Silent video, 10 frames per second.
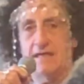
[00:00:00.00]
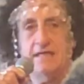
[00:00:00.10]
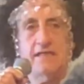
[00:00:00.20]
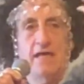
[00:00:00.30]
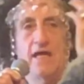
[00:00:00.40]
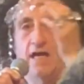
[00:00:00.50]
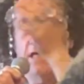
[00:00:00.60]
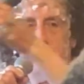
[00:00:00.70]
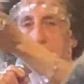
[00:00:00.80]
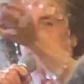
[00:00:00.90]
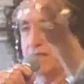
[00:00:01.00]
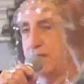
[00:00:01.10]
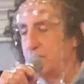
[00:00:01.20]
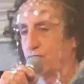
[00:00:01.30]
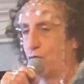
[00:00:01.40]
It's as big as
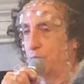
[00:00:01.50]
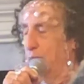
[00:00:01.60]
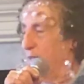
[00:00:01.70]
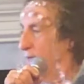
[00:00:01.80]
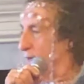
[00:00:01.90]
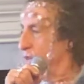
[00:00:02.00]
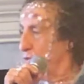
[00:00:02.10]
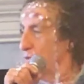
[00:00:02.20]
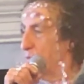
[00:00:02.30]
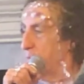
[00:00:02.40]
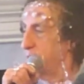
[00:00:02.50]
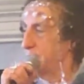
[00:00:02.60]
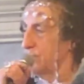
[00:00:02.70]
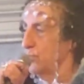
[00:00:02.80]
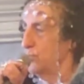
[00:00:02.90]
this room. And do you know what the
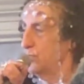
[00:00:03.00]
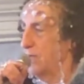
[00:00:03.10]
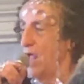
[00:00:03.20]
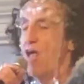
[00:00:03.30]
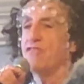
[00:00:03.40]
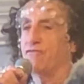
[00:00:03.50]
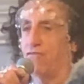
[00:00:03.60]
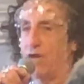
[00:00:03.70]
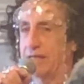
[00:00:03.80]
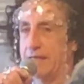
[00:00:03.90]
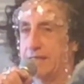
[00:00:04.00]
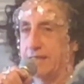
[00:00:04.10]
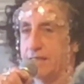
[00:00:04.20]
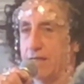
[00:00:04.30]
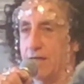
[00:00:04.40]
place is called? The Friendly
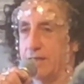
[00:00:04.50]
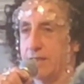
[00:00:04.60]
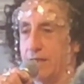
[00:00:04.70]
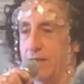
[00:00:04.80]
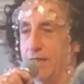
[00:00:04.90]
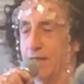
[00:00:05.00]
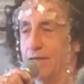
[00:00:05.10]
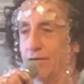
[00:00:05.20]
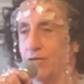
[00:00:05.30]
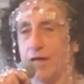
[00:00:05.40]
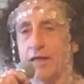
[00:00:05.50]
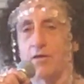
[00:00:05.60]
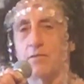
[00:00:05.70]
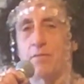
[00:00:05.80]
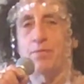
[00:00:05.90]
Society. All right,
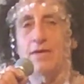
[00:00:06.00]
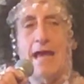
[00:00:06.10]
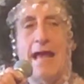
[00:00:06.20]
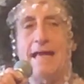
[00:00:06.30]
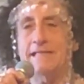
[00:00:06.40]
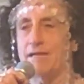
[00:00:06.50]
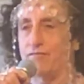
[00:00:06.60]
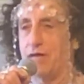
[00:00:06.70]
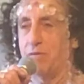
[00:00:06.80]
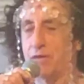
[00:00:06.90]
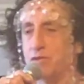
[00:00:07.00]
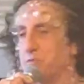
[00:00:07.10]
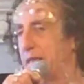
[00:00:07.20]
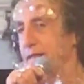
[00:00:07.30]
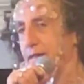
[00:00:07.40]
come on, put hands up for anyone who's
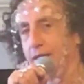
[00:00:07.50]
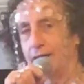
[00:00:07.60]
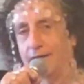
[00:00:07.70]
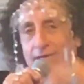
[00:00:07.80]
been there.